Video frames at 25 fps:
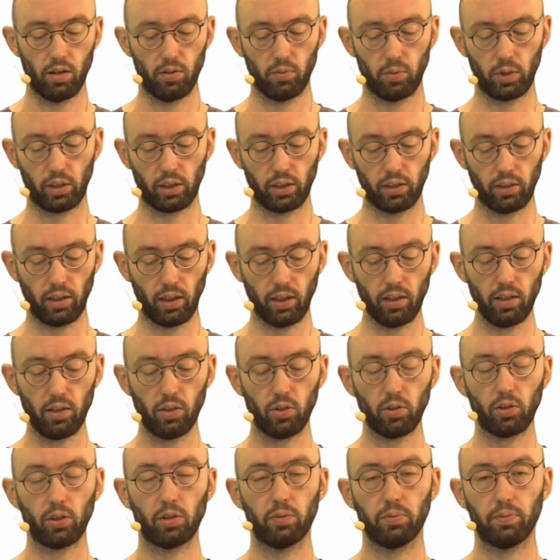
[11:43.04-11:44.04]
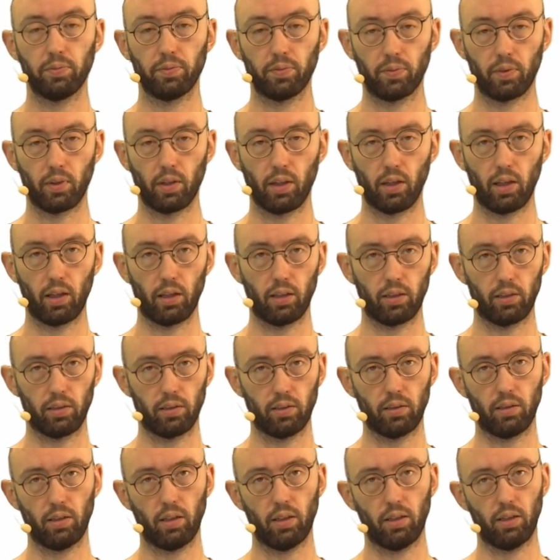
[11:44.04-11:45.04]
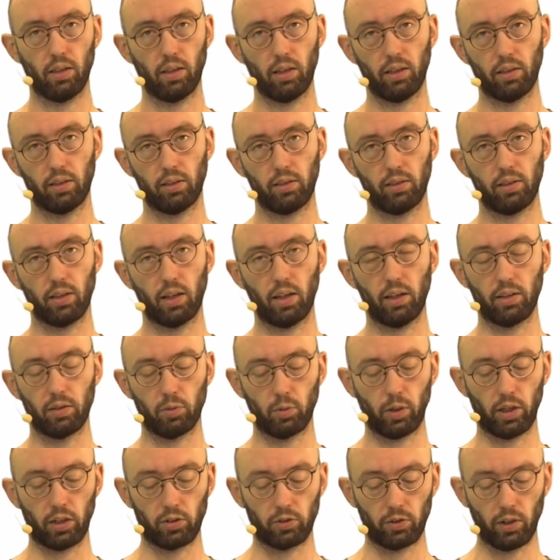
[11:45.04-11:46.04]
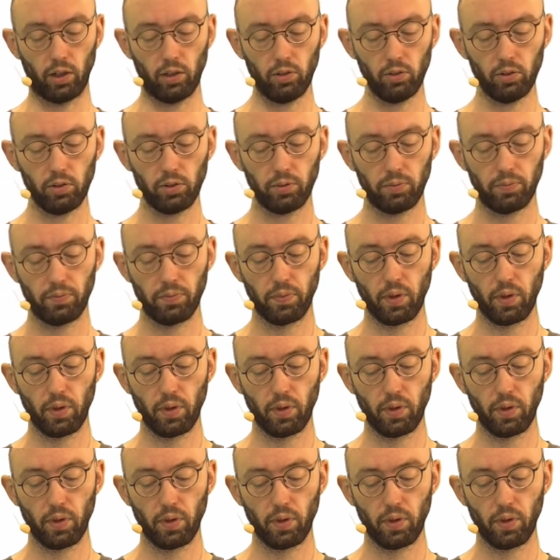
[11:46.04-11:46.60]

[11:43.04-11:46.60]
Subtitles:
We can then look at it the other way around